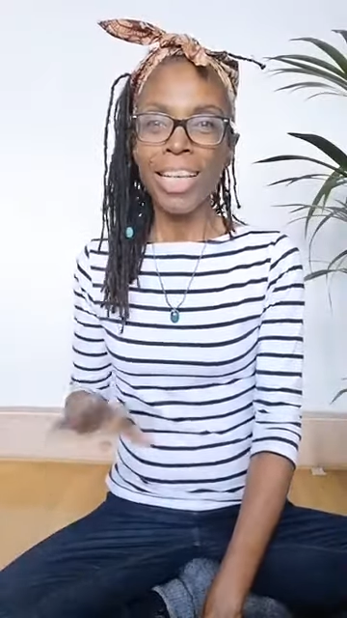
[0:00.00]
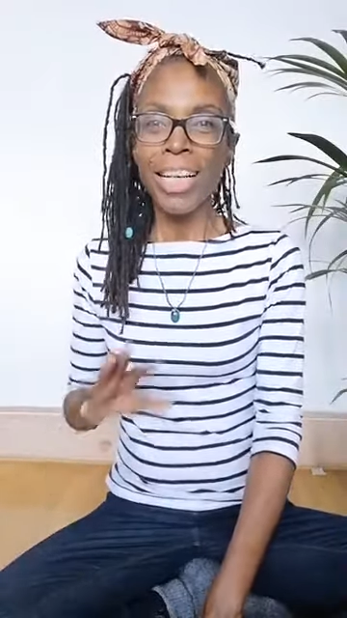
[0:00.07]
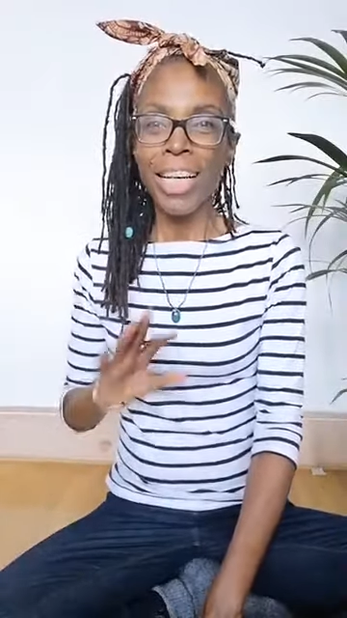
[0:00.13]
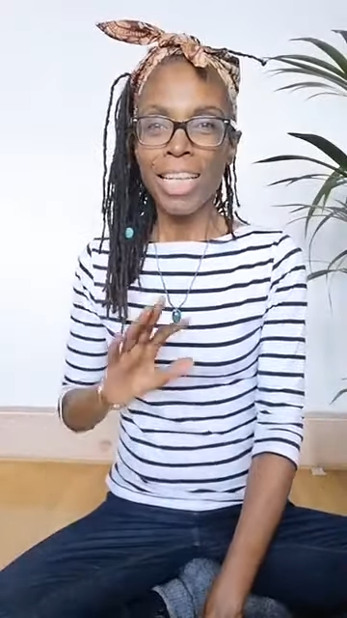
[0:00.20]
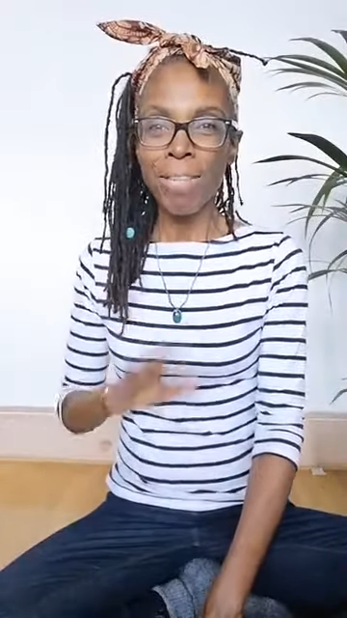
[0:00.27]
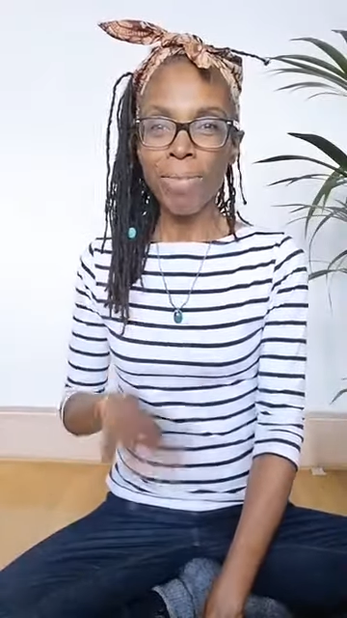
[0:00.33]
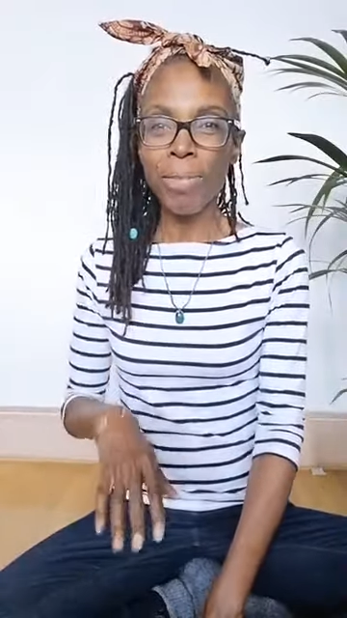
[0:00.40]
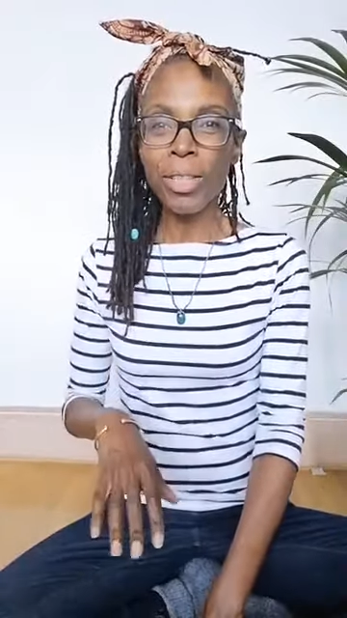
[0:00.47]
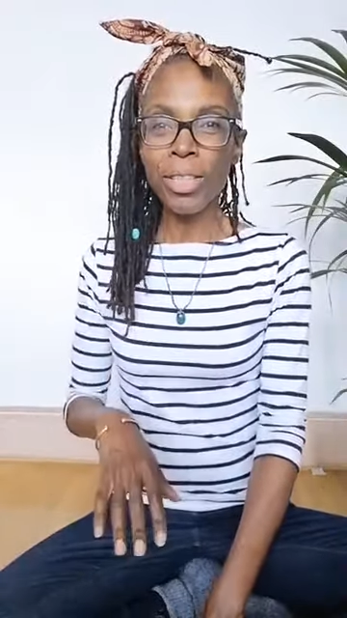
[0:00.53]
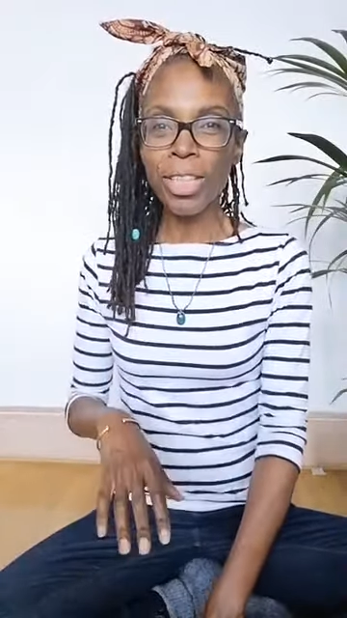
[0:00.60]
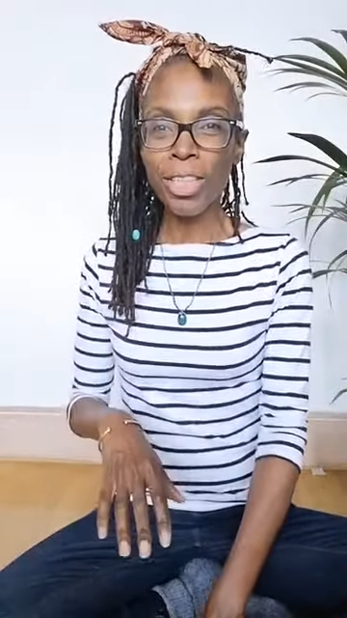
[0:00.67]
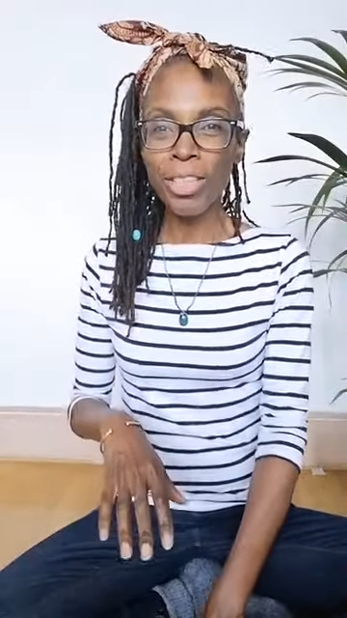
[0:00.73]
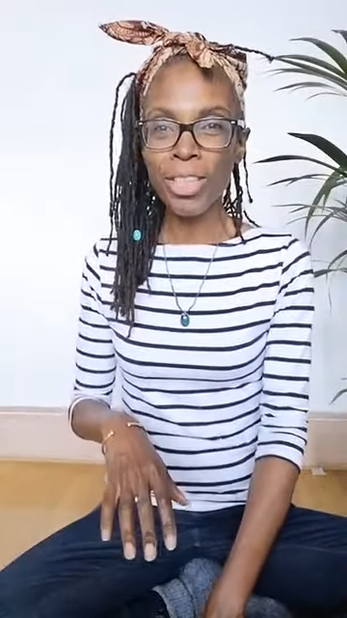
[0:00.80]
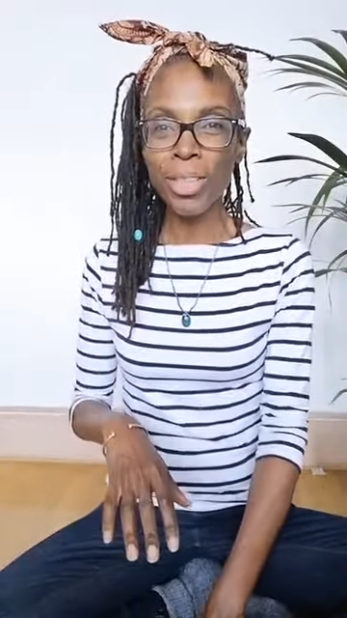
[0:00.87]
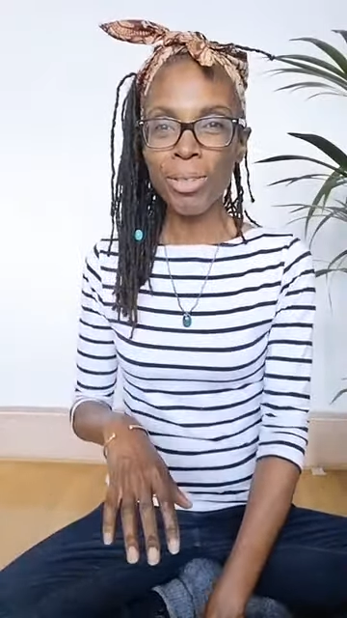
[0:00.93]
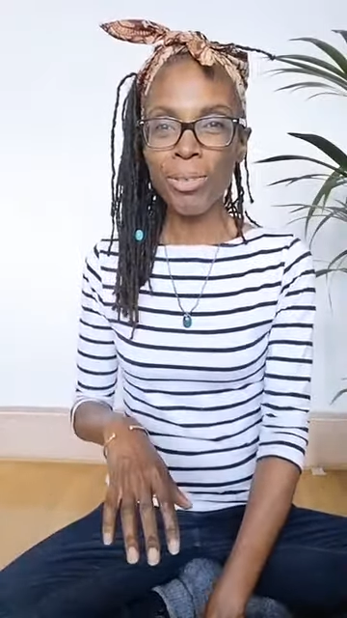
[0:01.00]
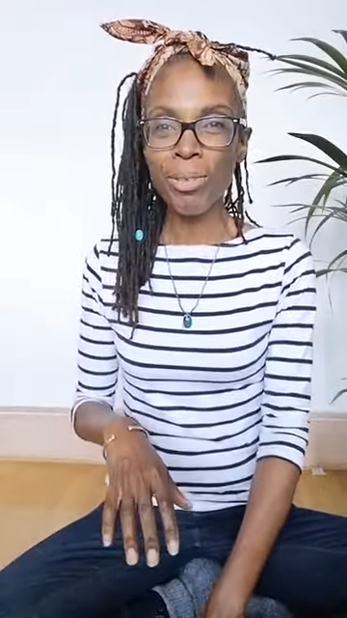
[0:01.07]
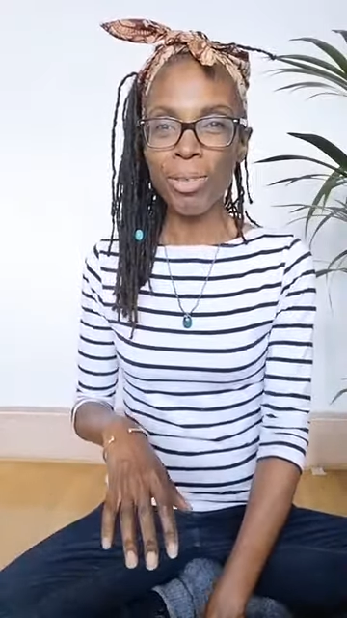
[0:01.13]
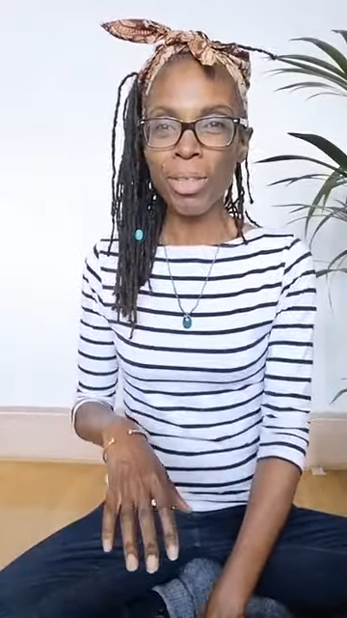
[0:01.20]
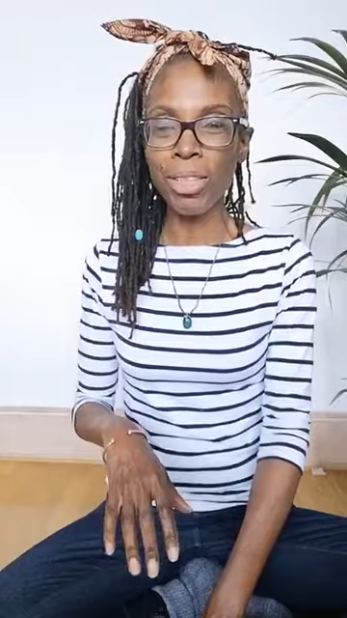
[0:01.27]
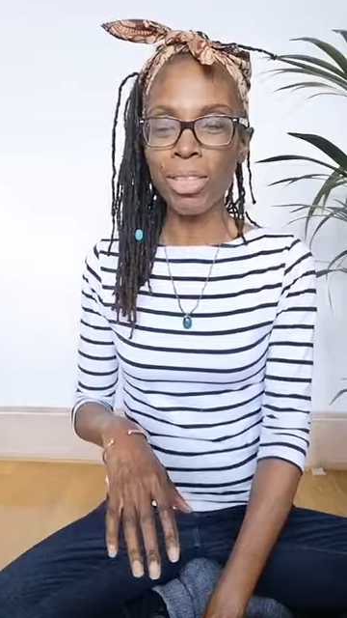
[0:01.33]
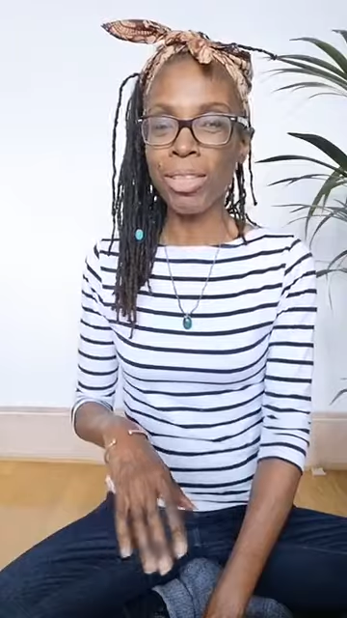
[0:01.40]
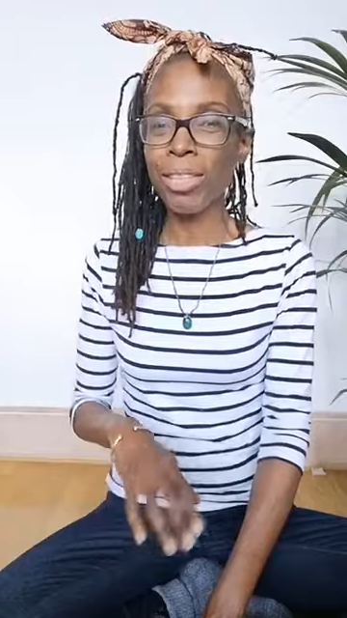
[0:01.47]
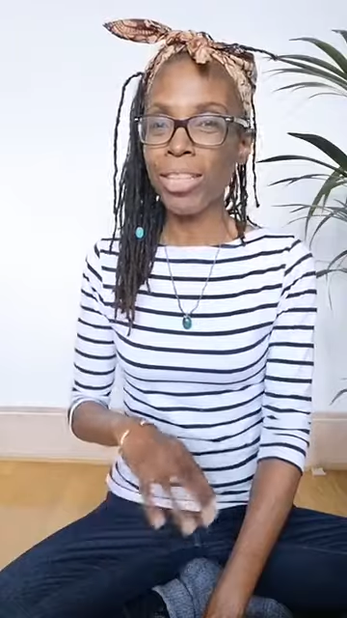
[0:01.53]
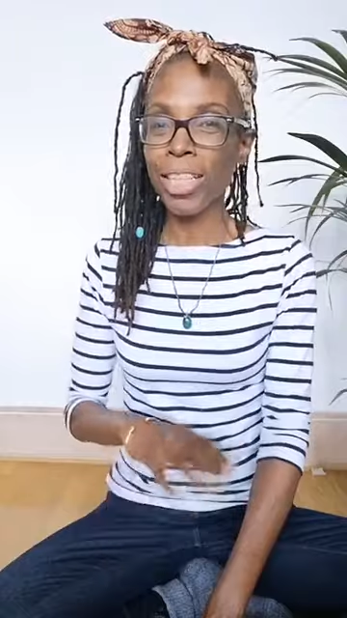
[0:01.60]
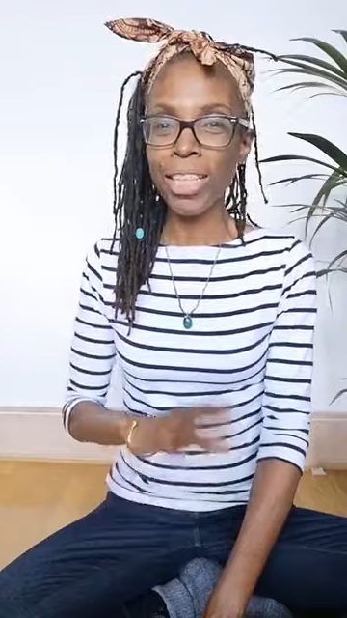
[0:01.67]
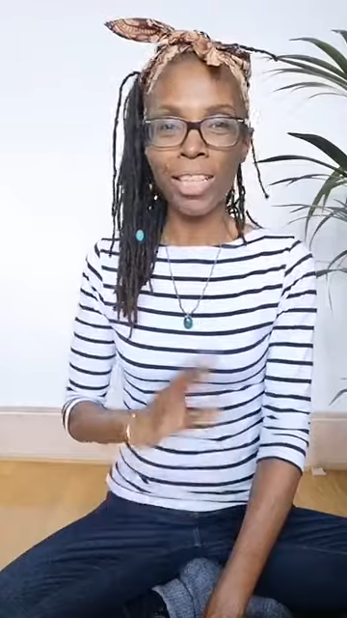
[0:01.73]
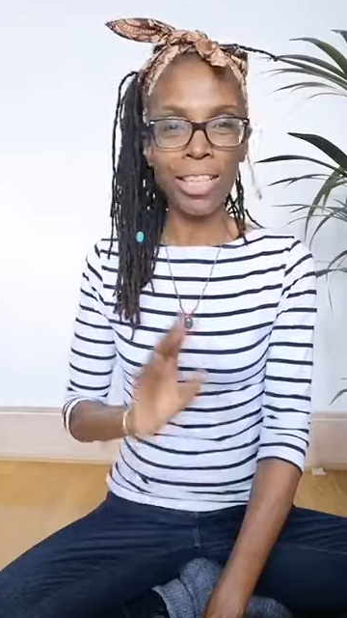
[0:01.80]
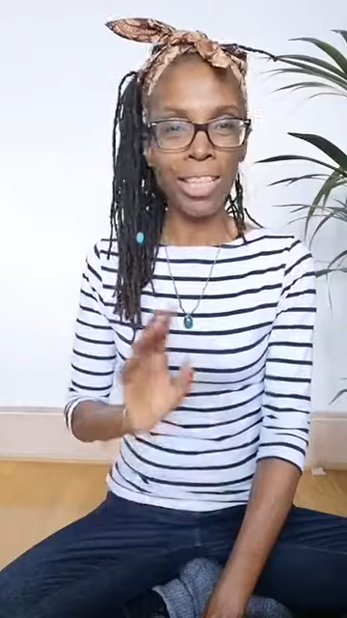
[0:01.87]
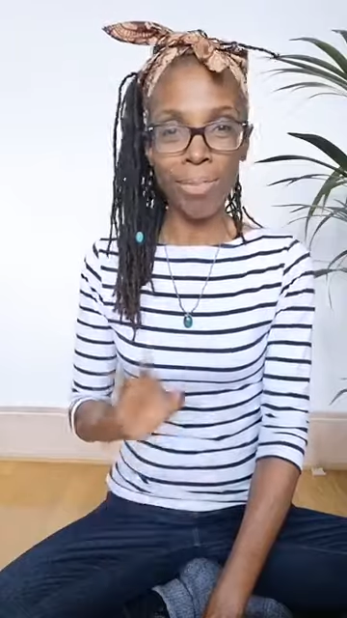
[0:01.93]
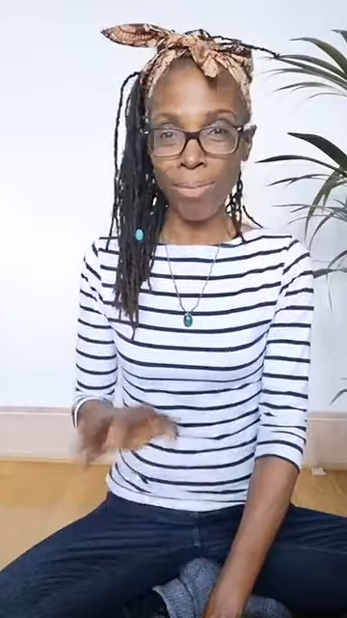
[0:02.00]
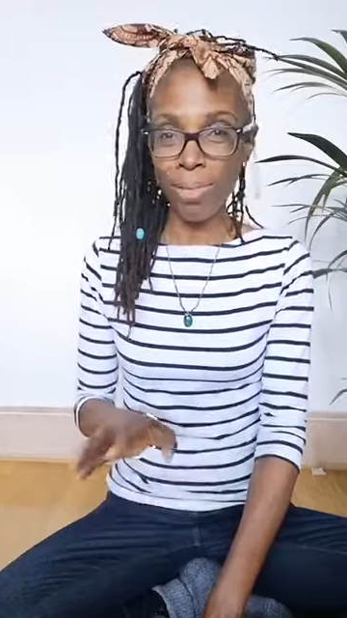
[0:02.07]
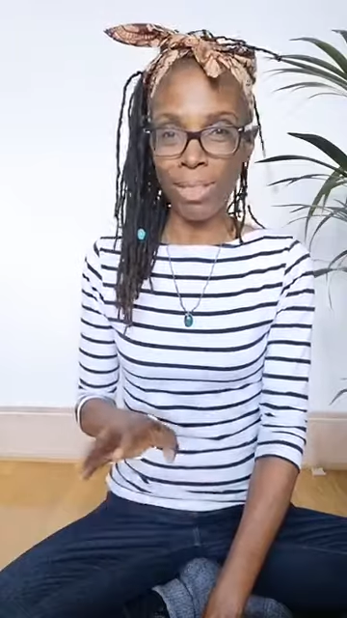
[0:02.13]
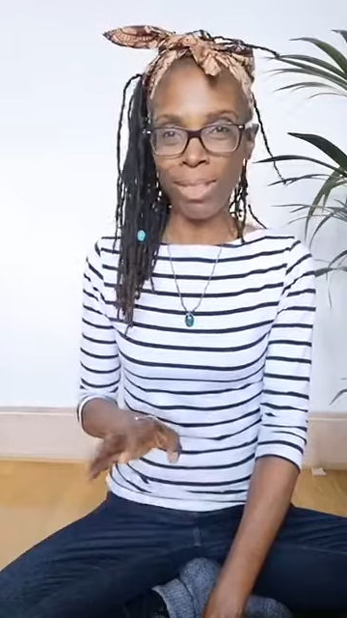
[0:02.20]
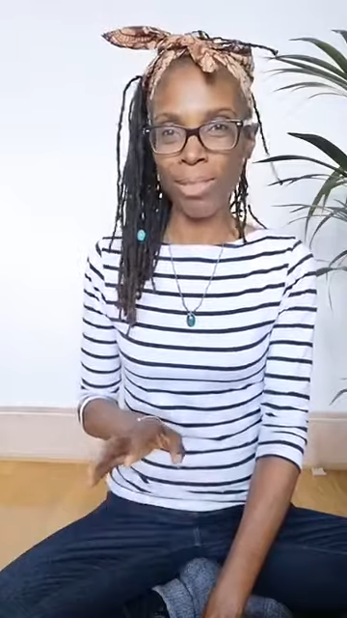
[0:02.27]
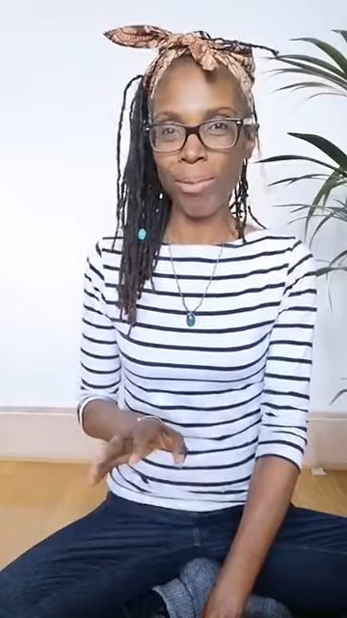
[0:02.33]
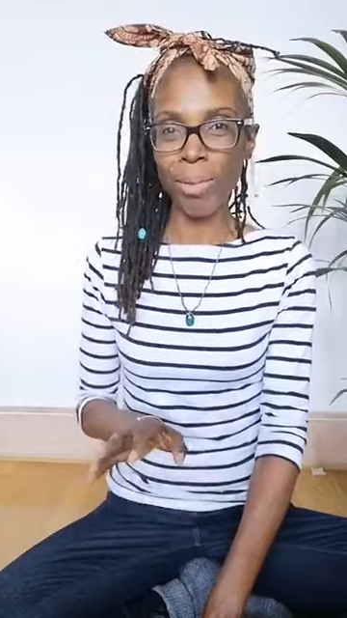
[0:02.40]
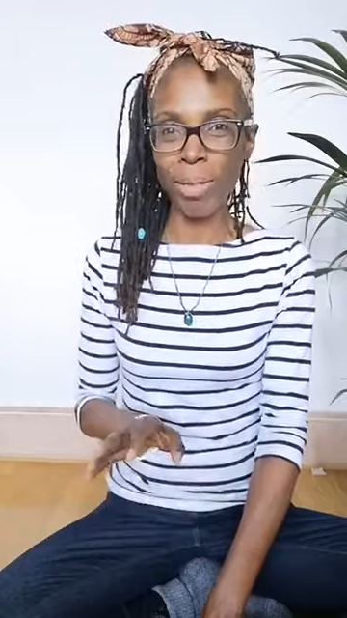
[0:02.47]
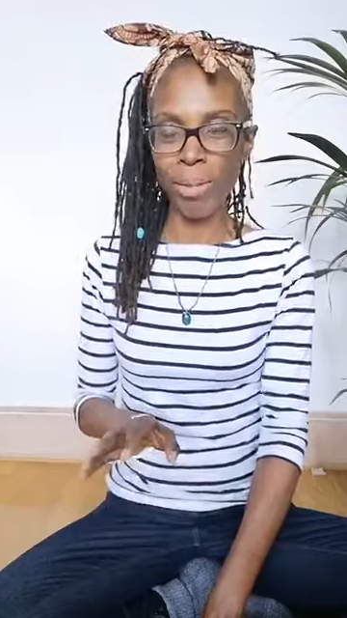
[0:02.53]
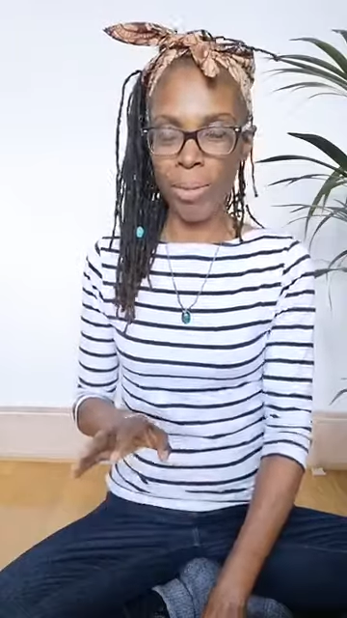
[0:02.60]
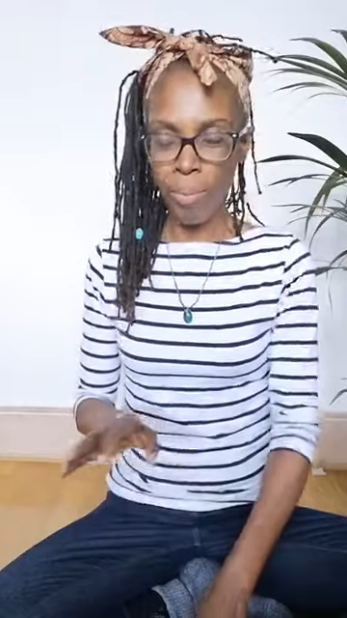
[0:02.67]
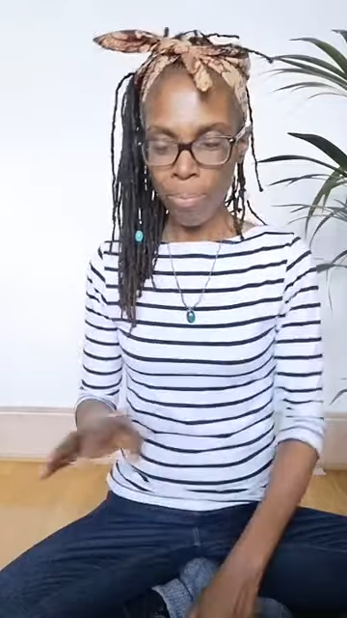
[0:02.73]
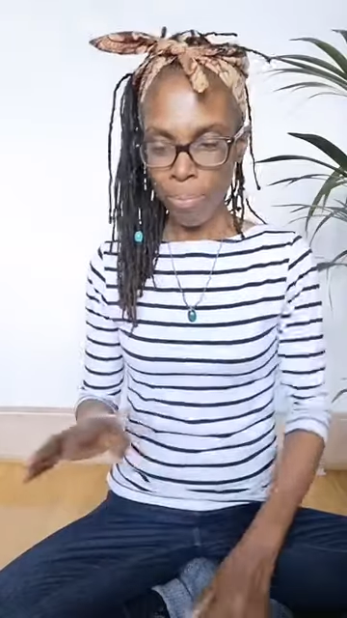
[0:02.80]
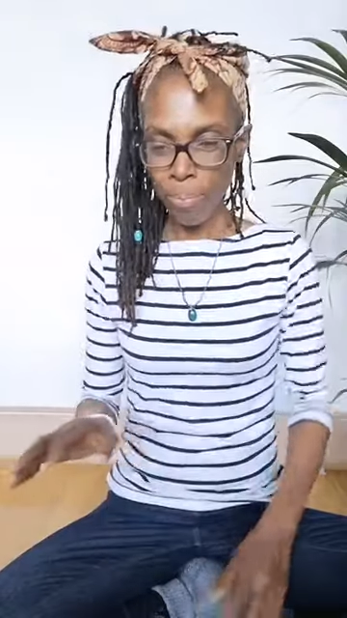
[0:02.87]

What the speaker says: And if you've got young children, they're going to love this as well.